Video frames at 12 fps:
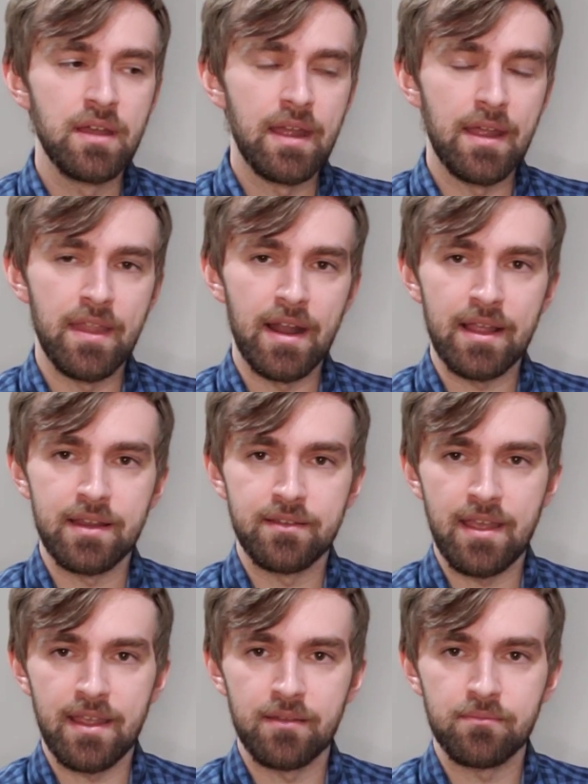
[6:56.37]
and then I can
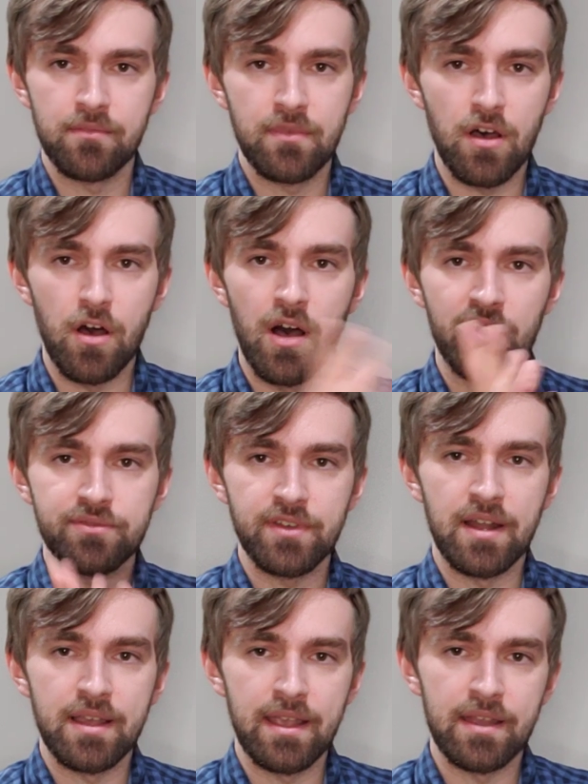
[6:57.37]
take it off and
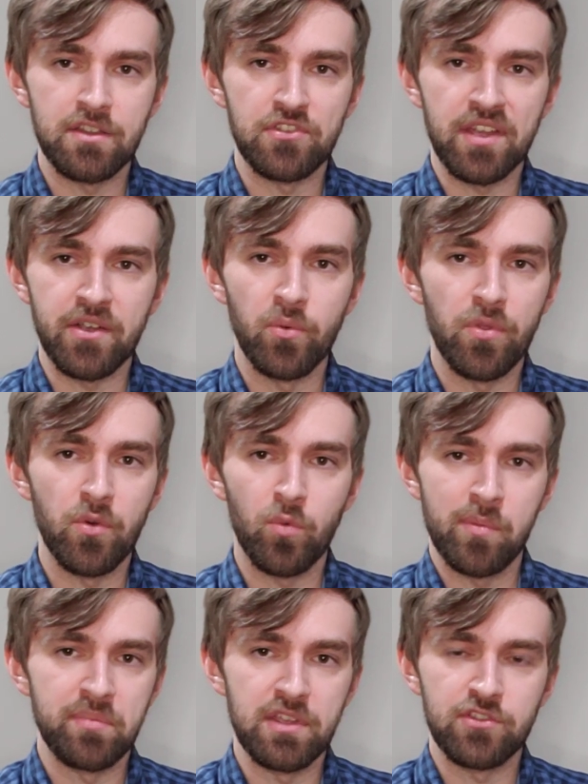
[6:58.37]
I can get to cycle with the
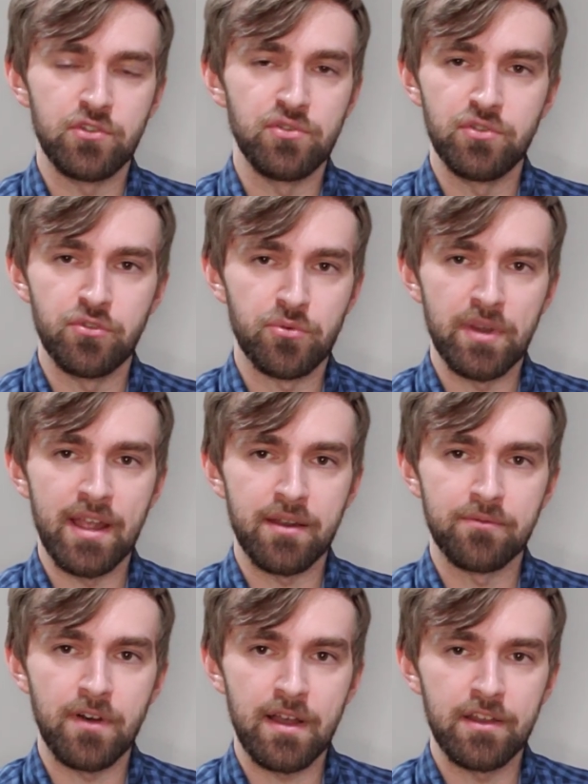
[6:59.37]
wimpiest 223 I can
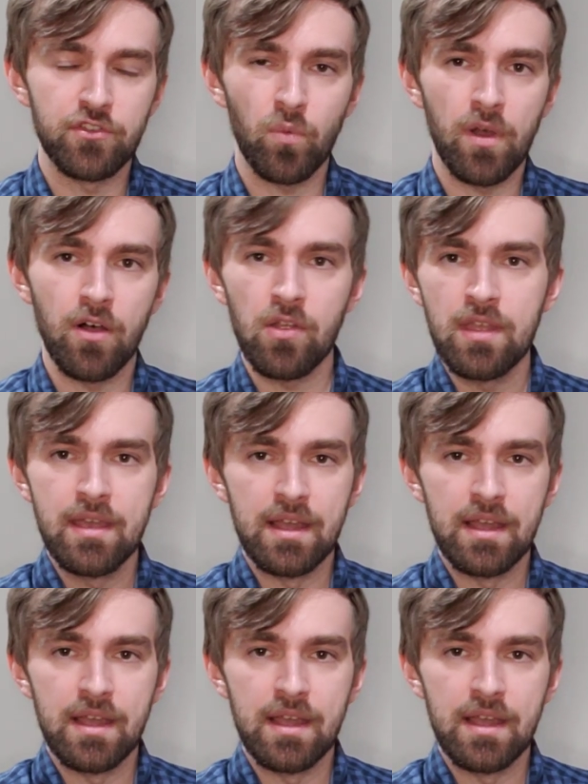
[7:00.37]
find as well,